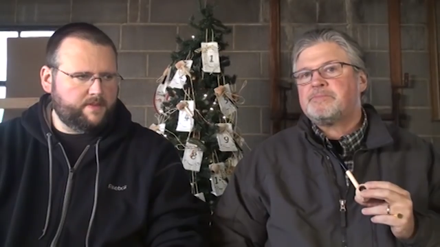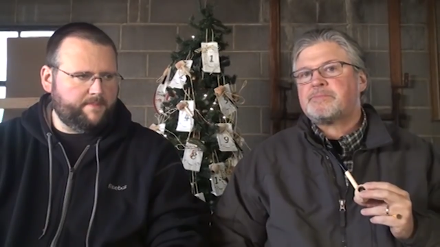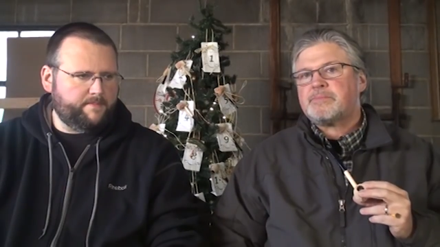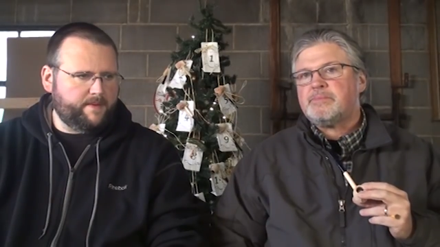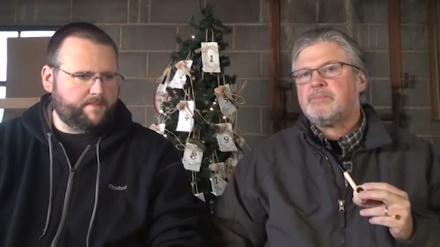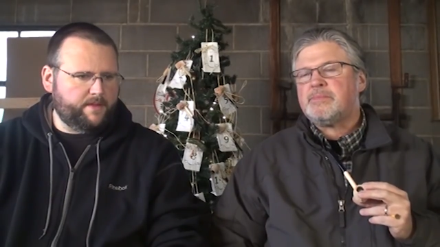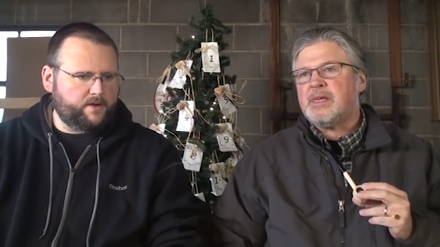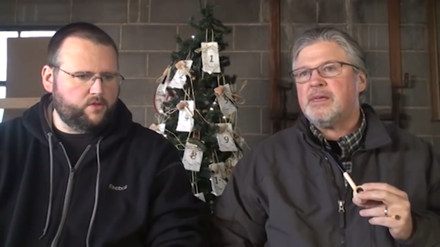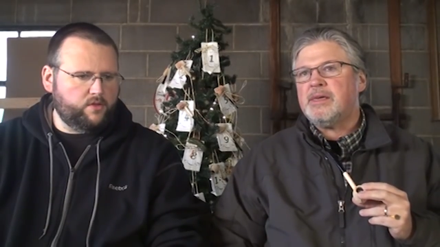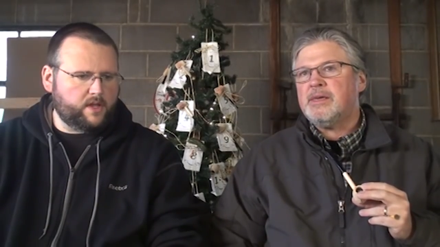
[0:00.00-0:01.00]
Speaker 1: pe- people
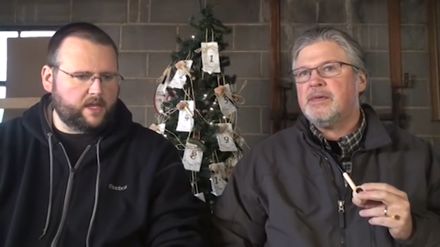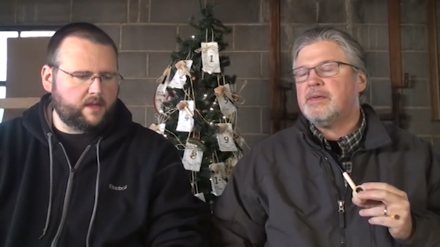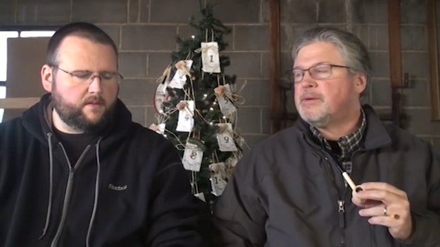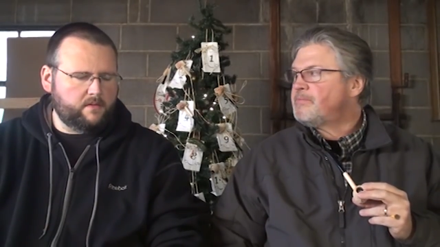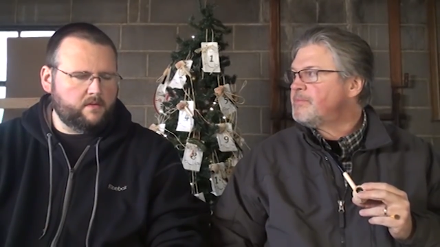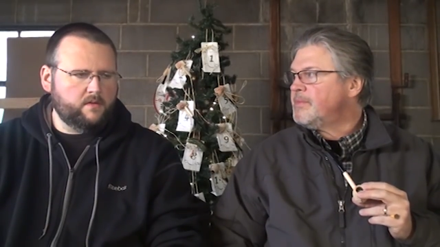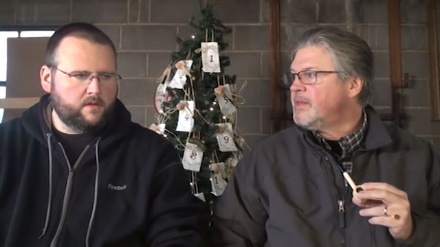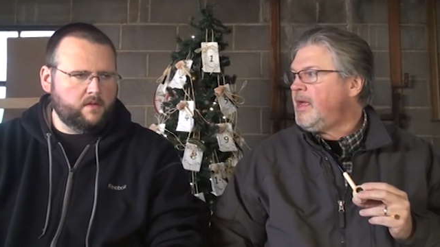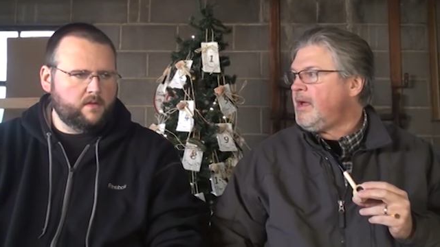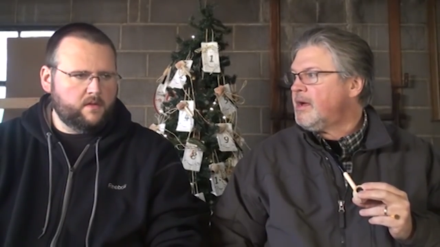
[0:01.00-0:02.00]
that are looking.
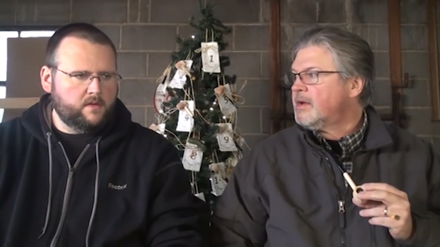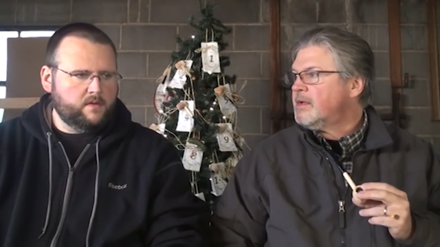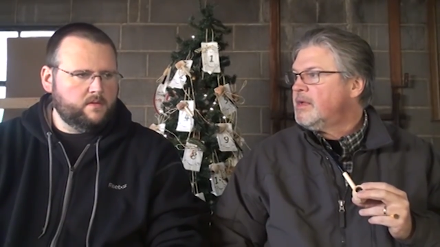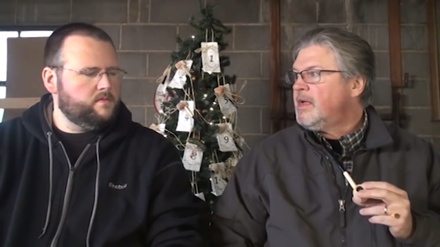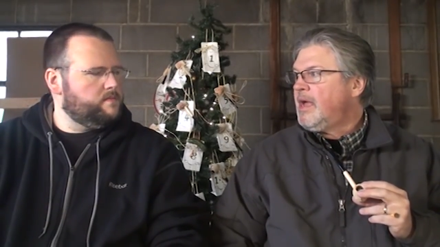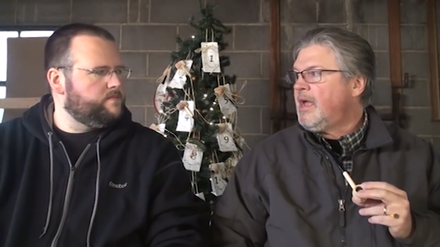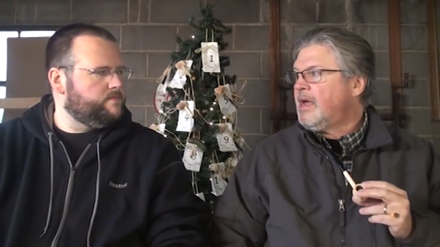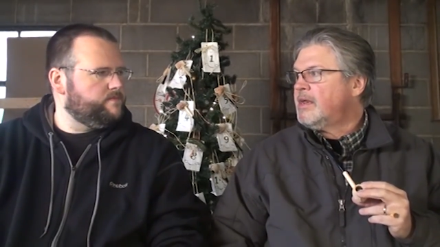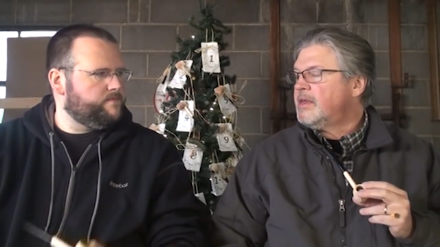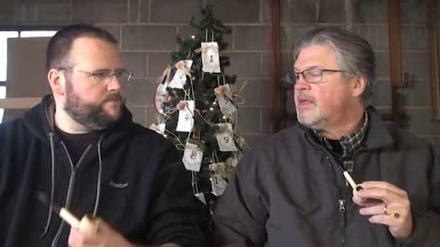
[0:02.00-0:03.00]
Speaker 2: Yeah.
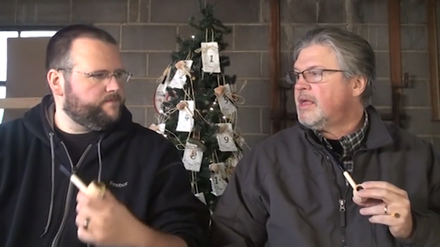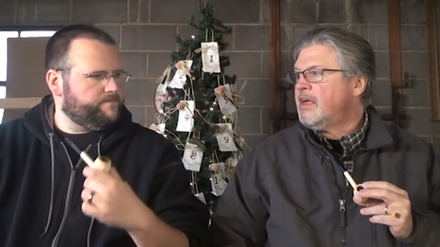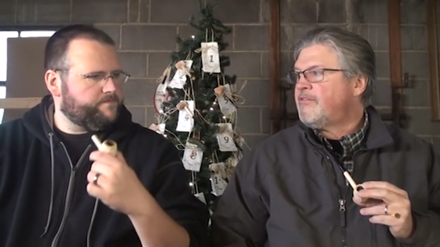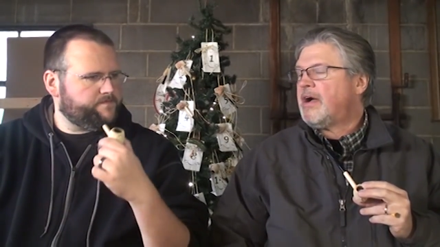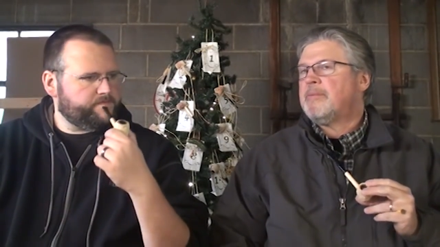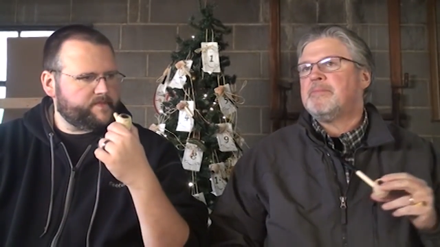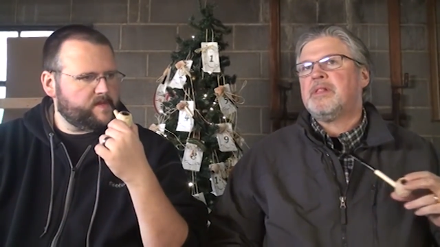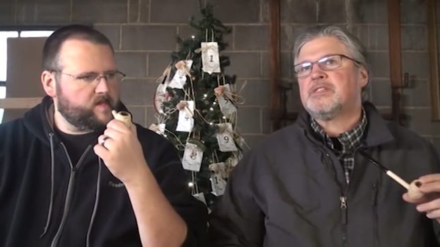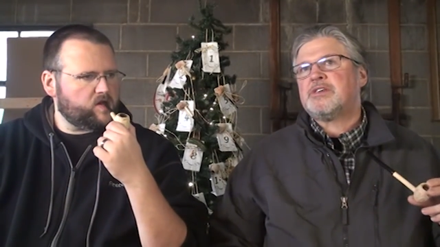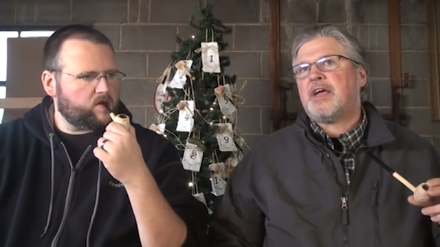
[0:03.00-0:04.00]
And if I'm,
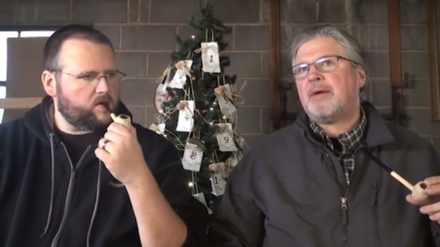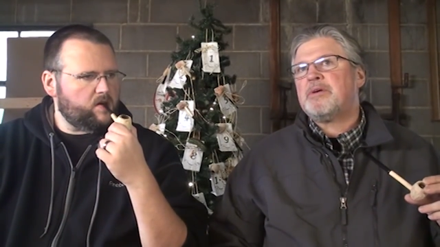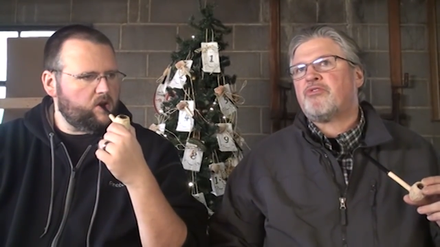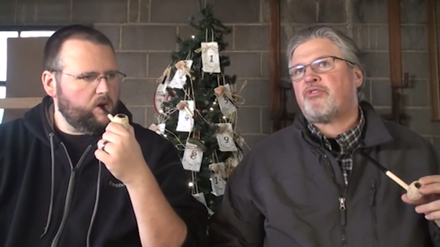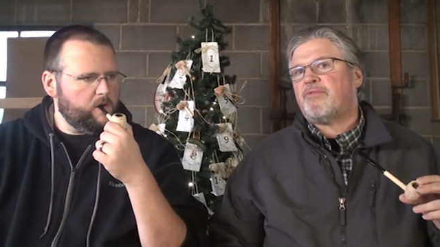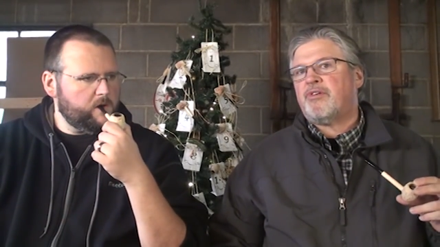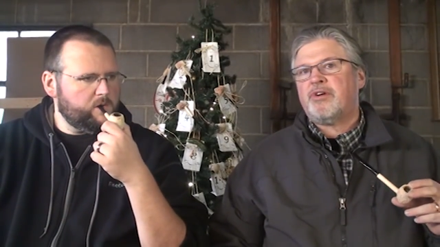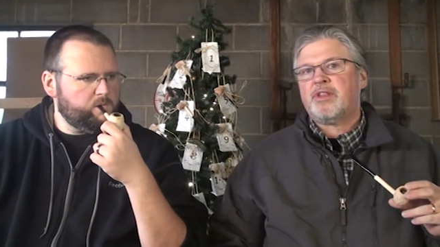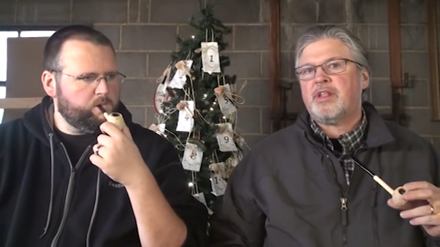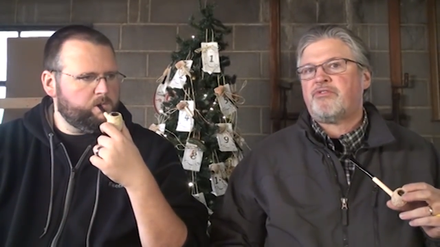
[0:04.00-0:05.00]
let's say I'm
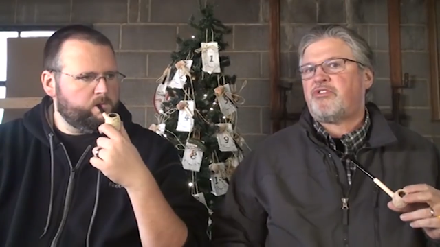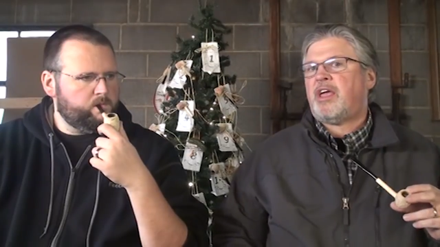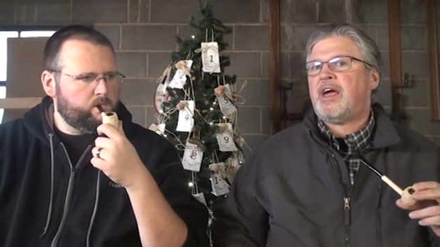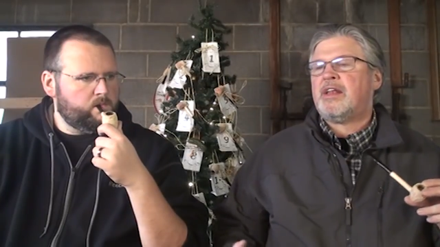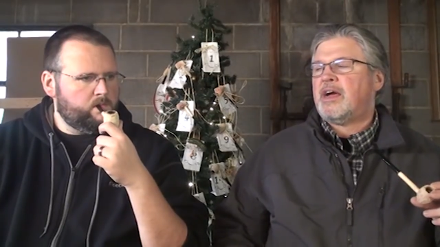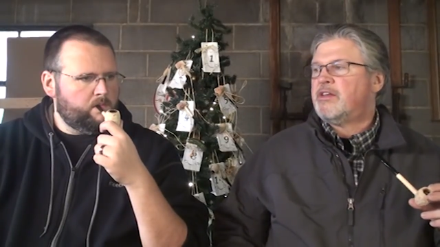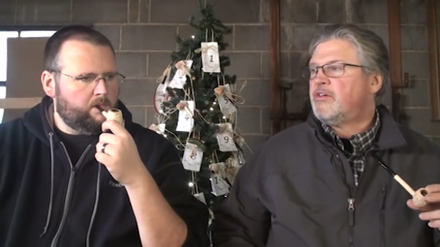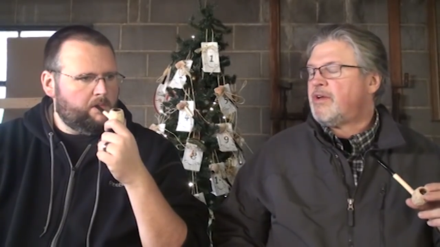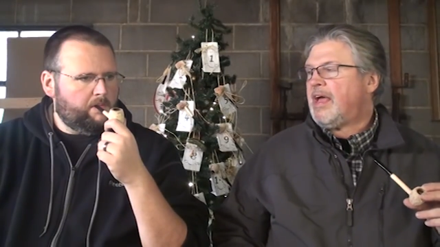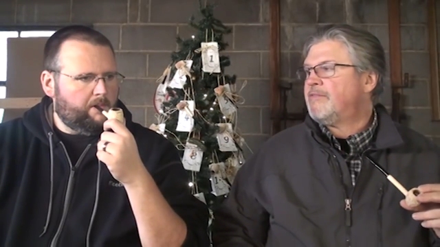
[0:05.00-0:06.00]
introverted, let's say I, I
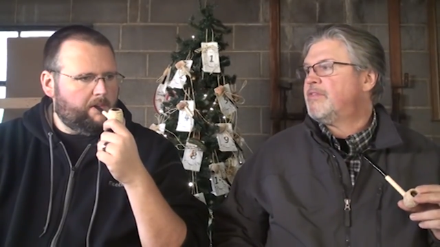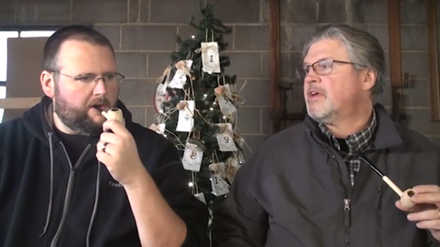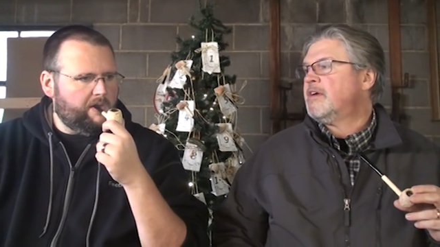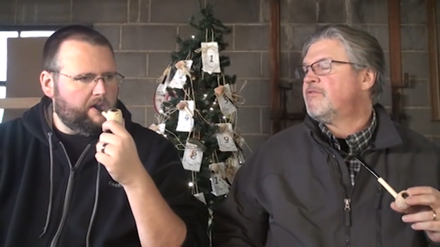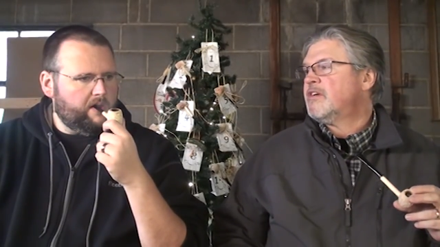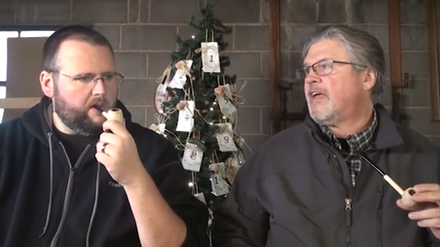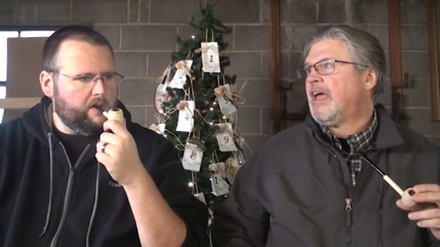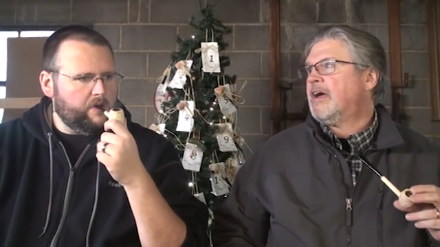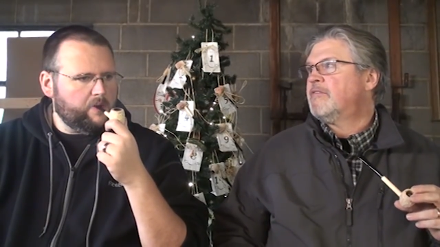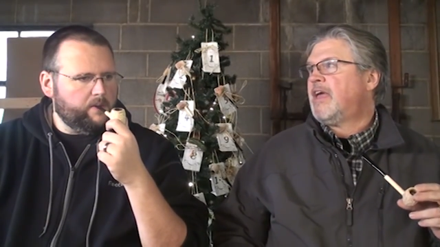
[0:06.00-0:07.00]
don't have the gift of,
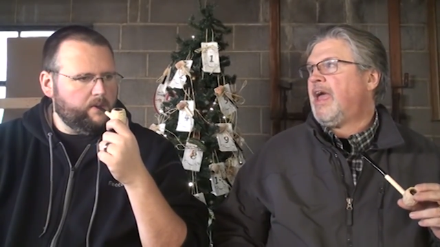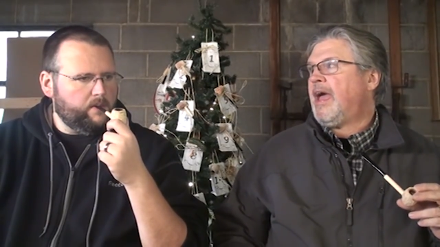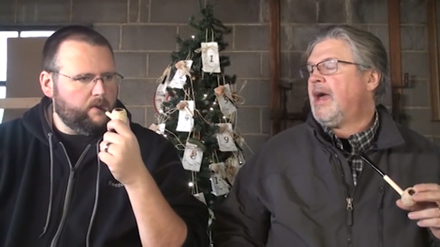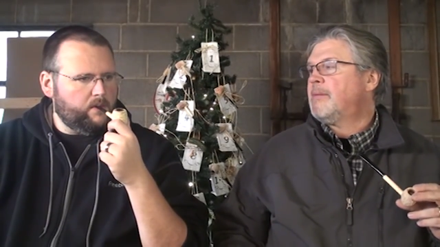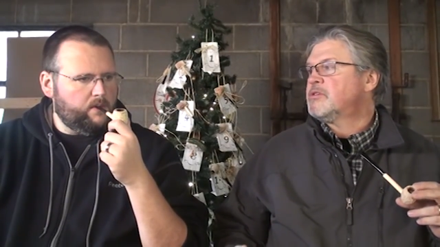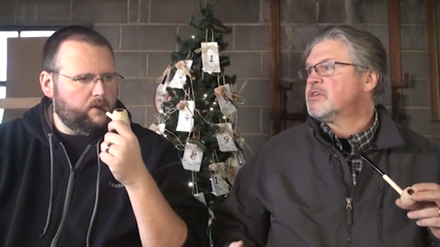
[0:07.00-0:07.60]
of gab or